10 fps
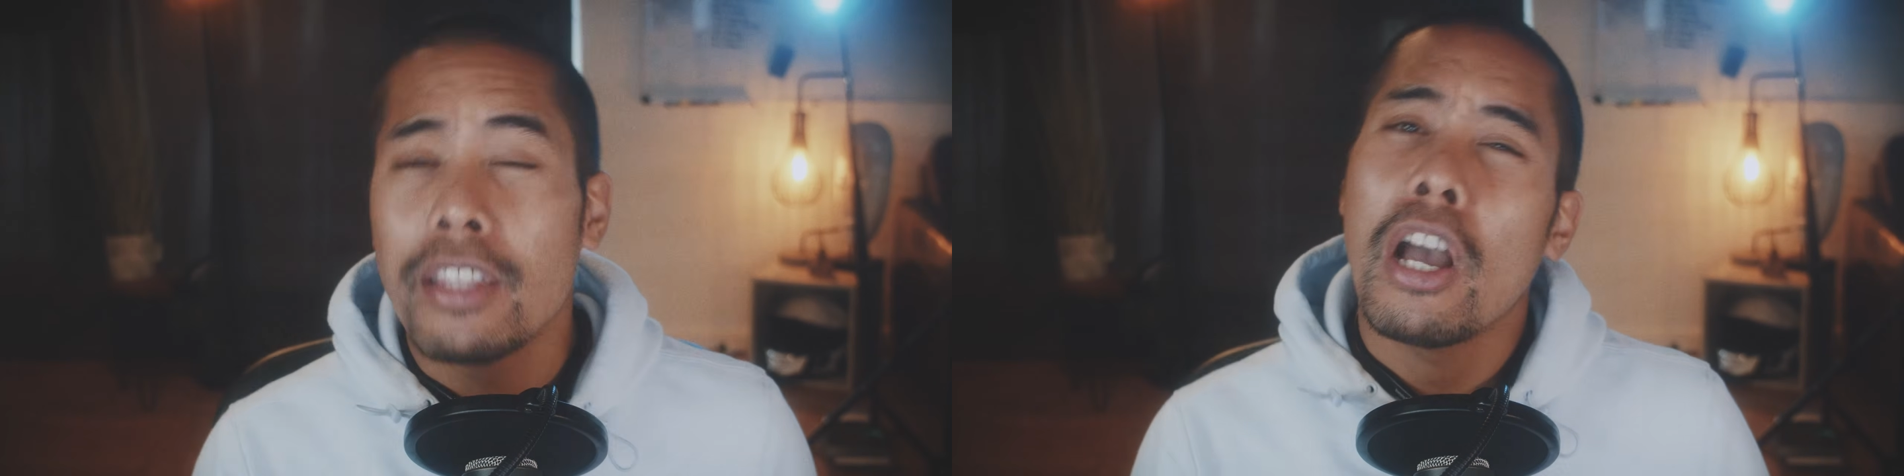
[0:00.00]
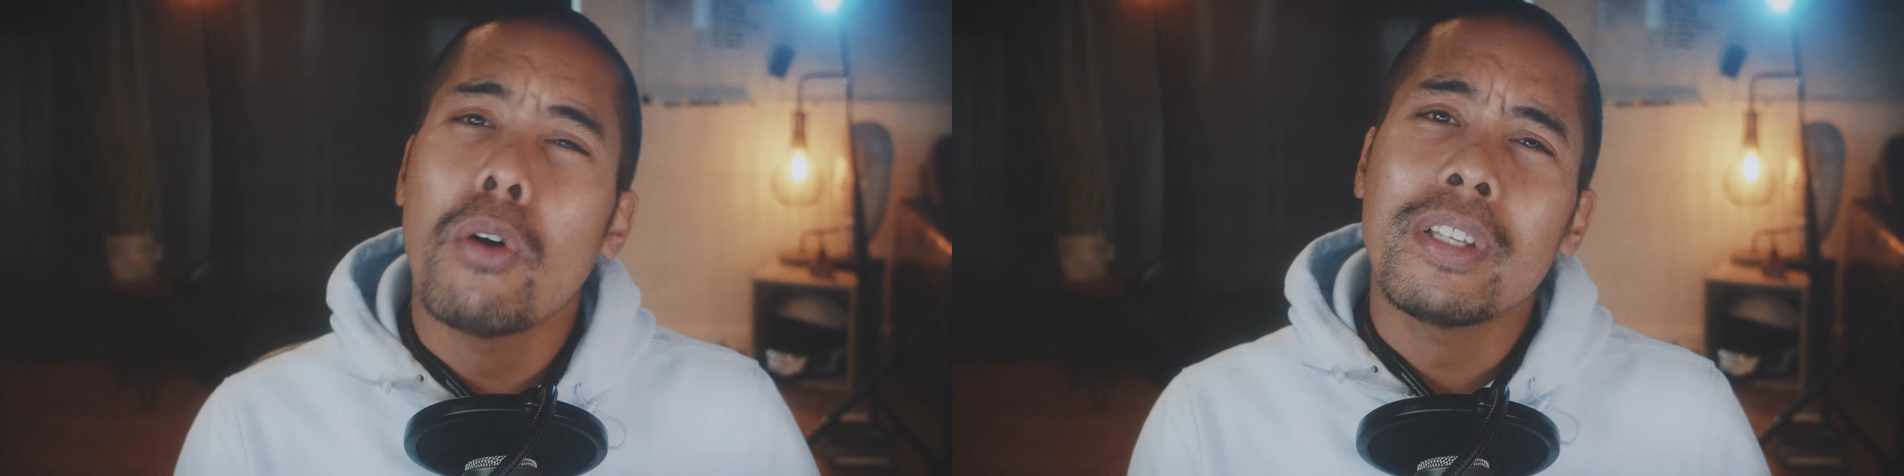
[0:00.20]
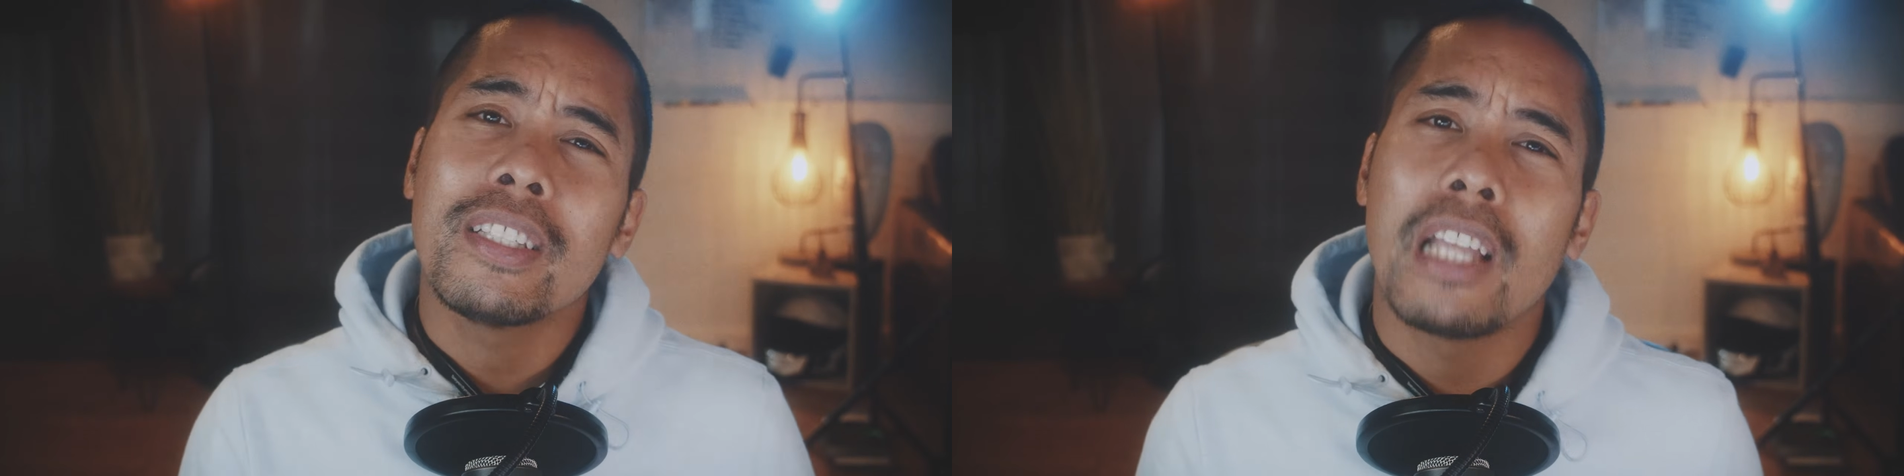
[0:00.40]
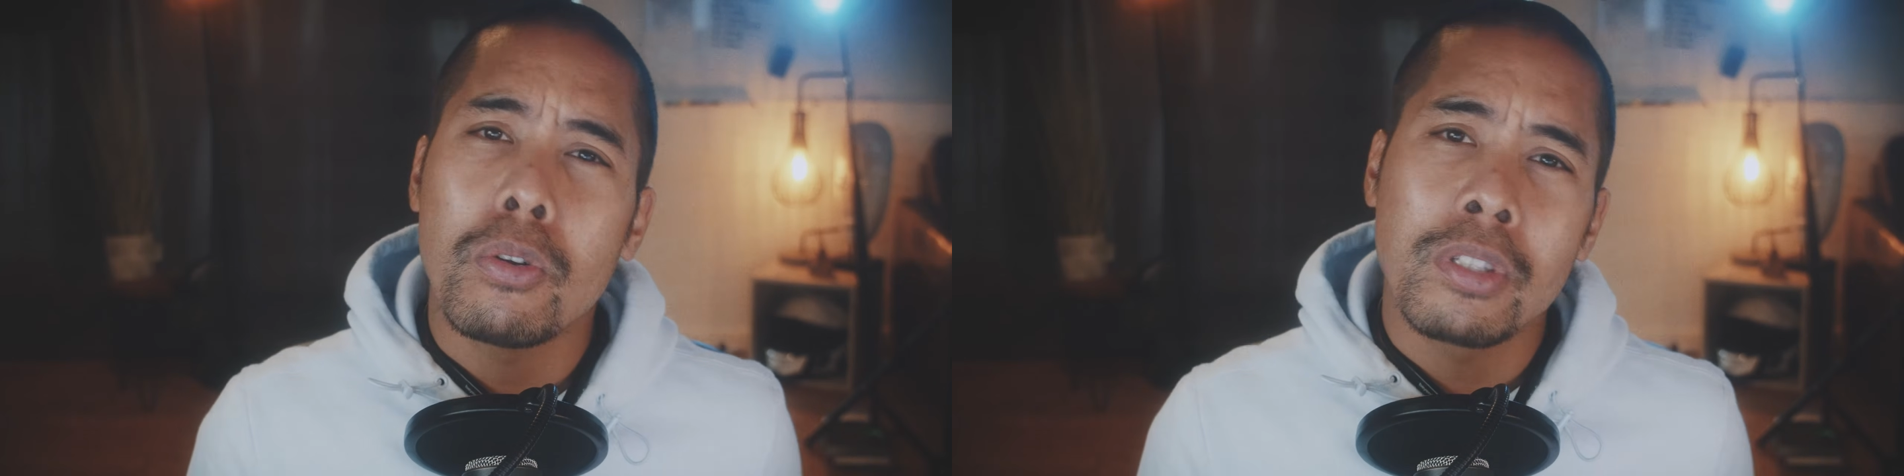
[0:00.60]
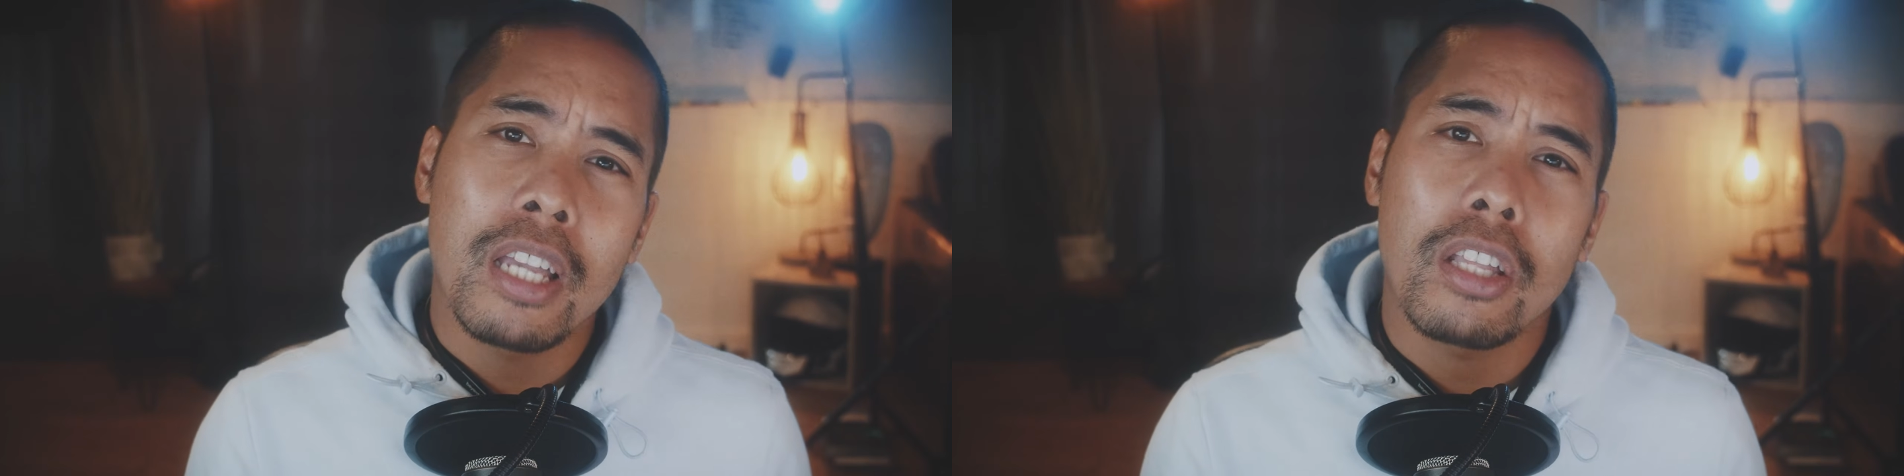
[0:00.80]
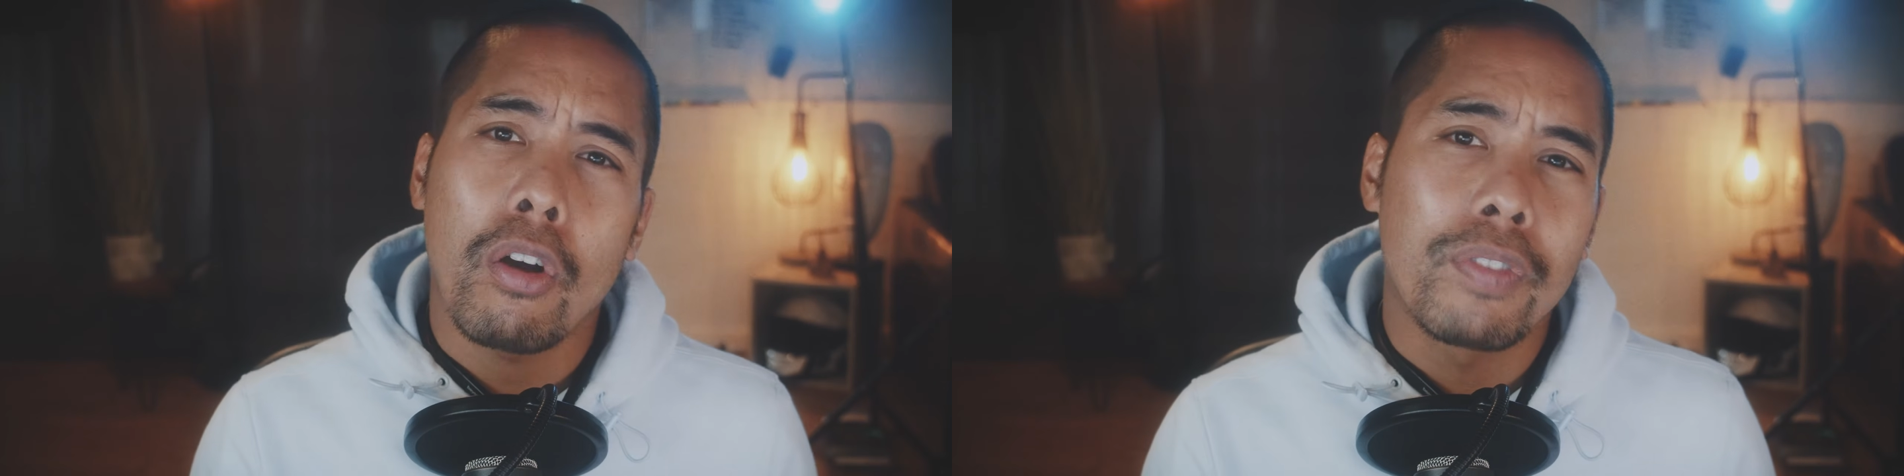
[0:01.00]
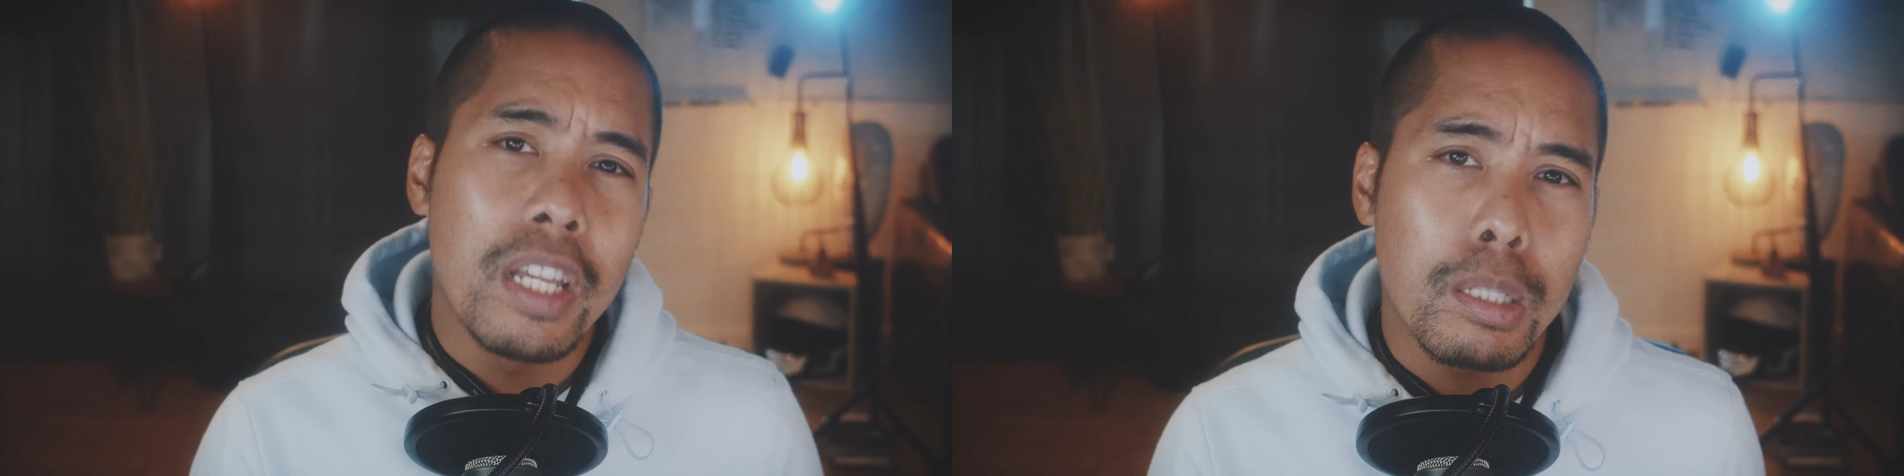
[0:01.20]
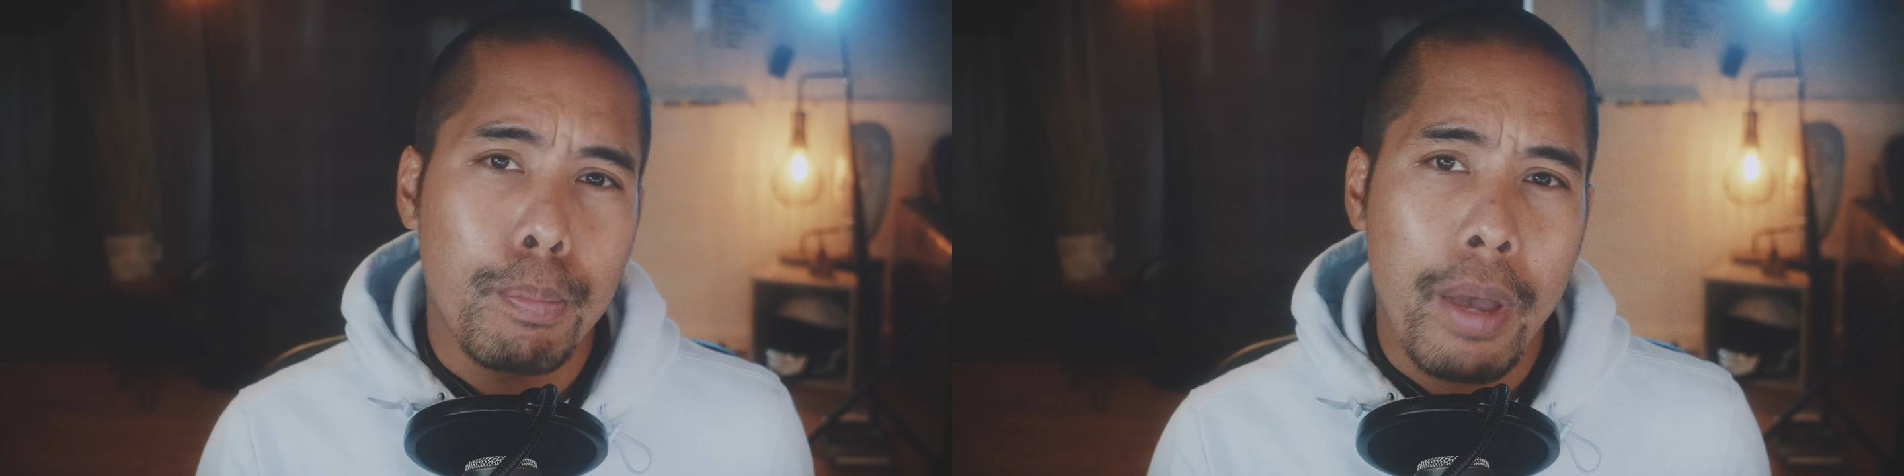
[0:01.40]
The only downside of
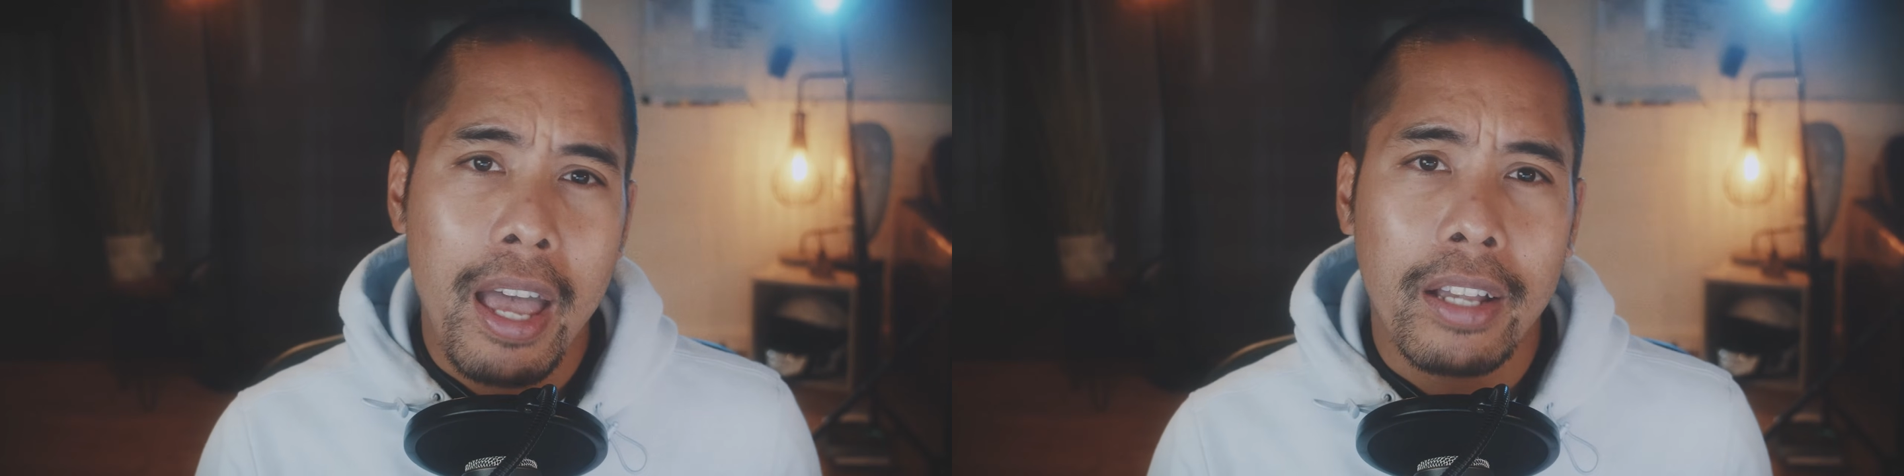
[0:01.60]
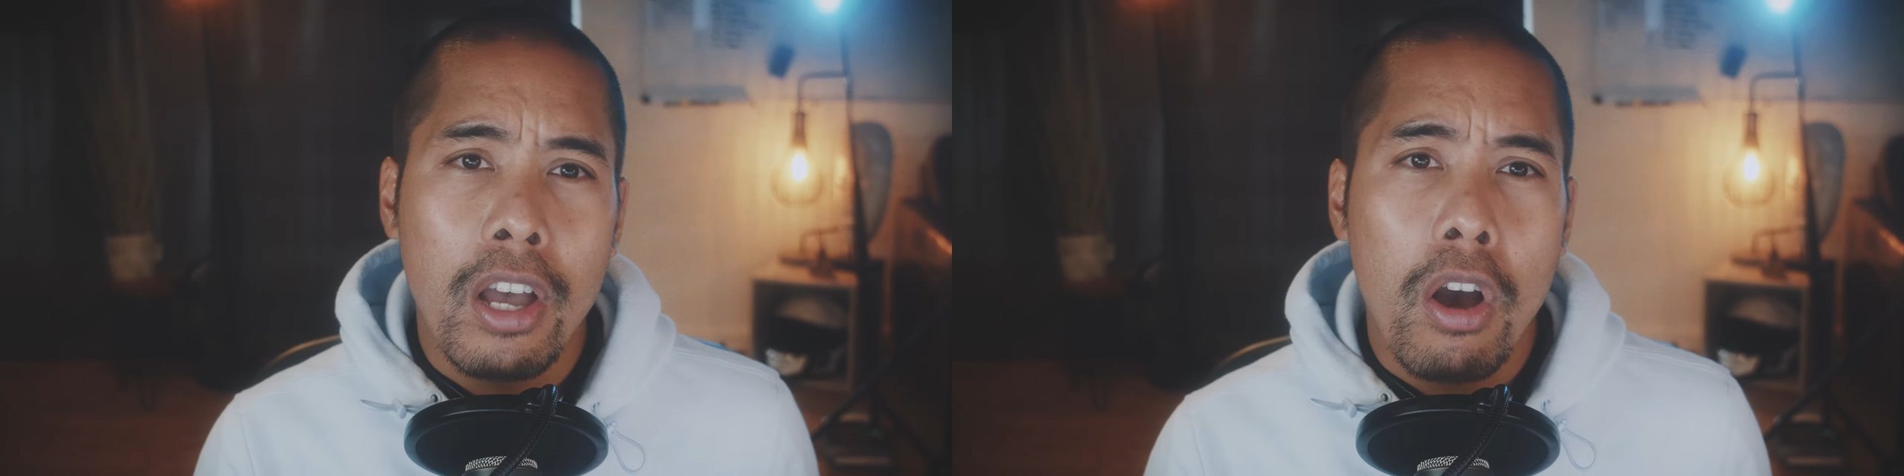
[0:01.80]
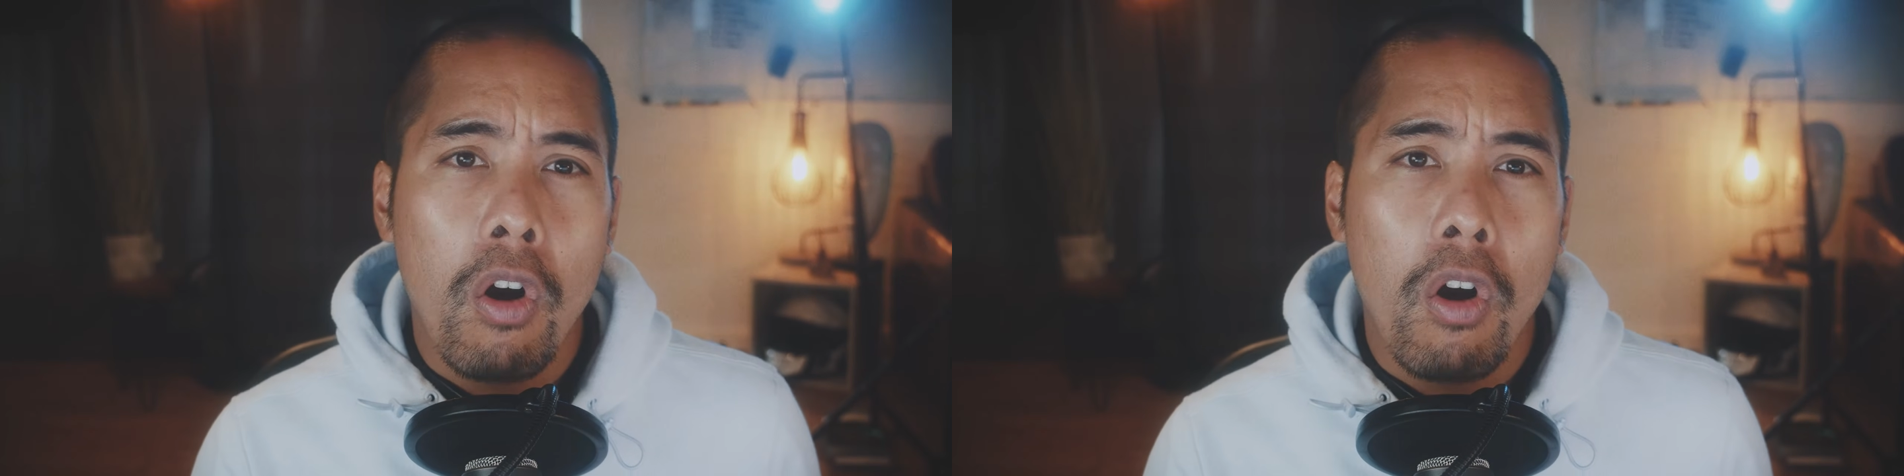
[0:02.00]
this bag,